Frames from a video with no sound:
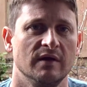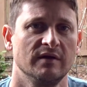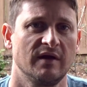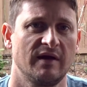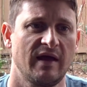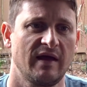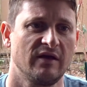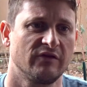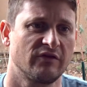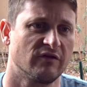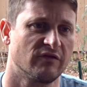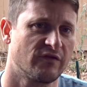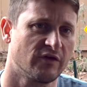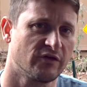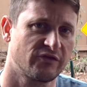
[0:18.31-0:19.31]
Today is the
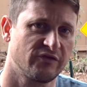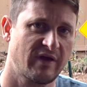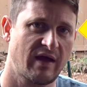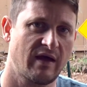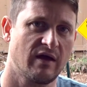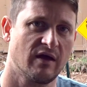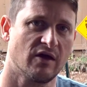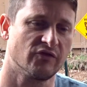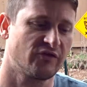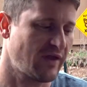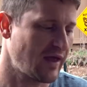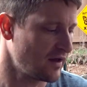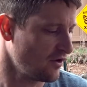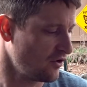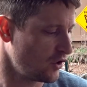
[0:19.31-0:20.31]
first day of
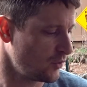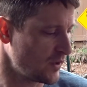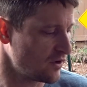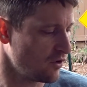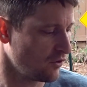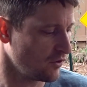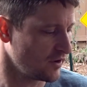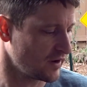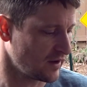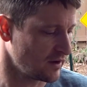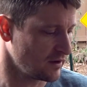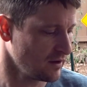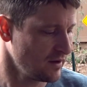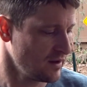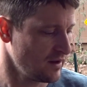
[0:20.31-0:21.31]
stay-at-home in
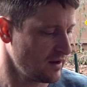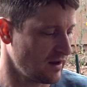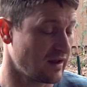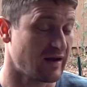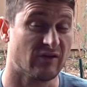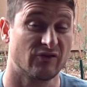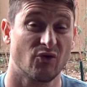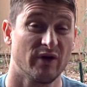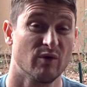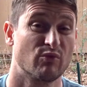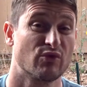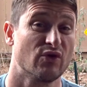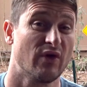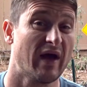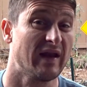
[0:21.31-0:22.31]
Oregon, and I was going to
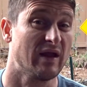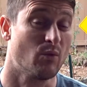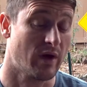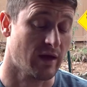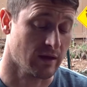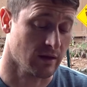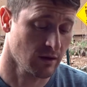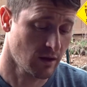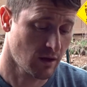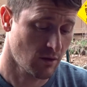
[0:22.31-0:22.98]
brew anyway,